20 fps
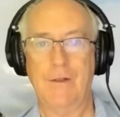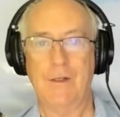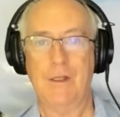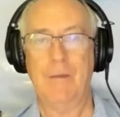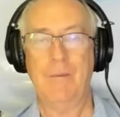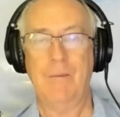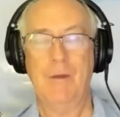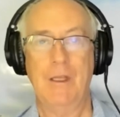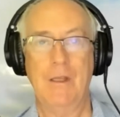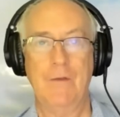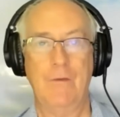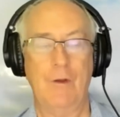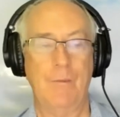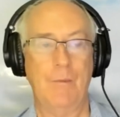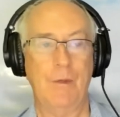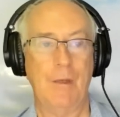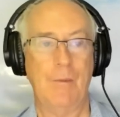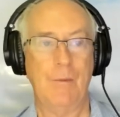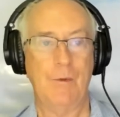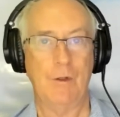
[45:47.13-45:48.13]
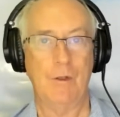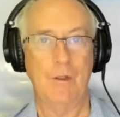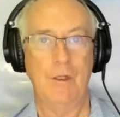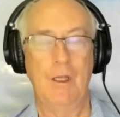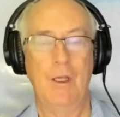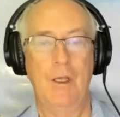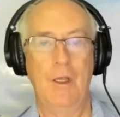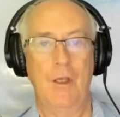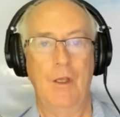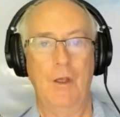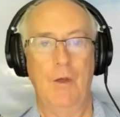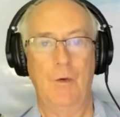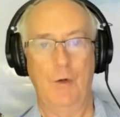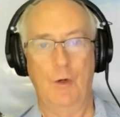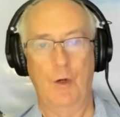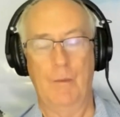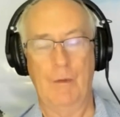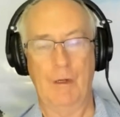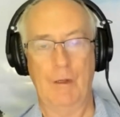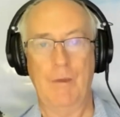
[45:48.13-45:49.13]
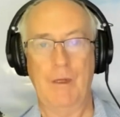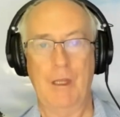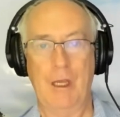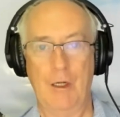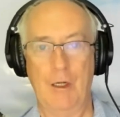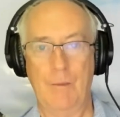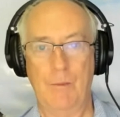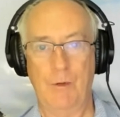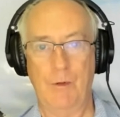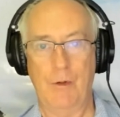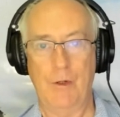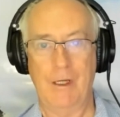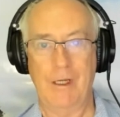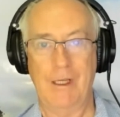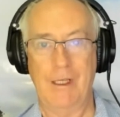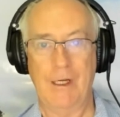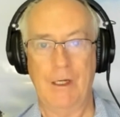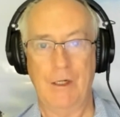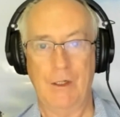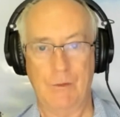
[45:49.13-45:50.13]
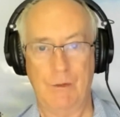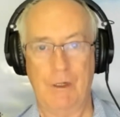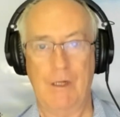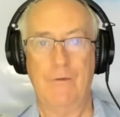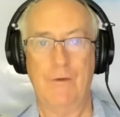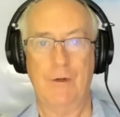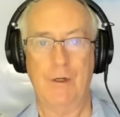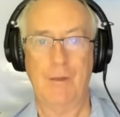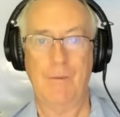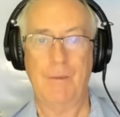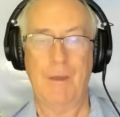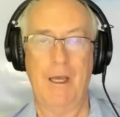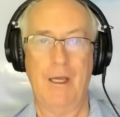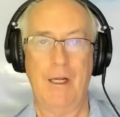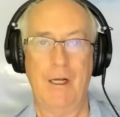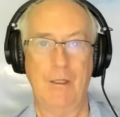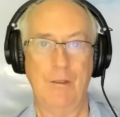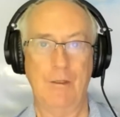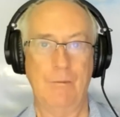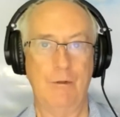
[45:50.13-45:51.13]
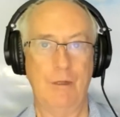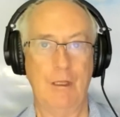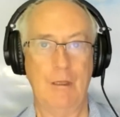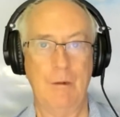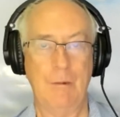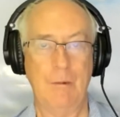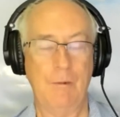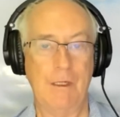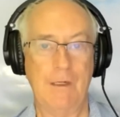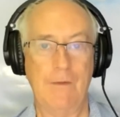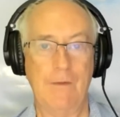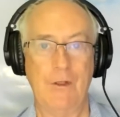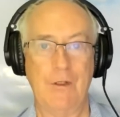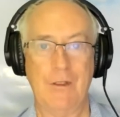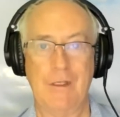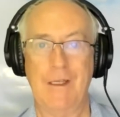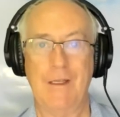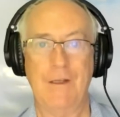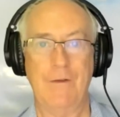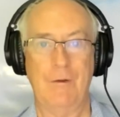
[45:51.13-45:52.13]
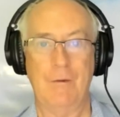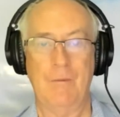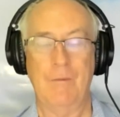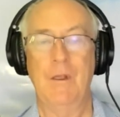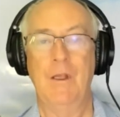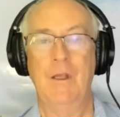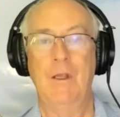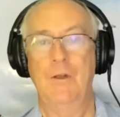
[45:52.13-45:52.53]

So they've been giving people who would normally be unemployed and getting dreadfully bad unemployment benefits, they give them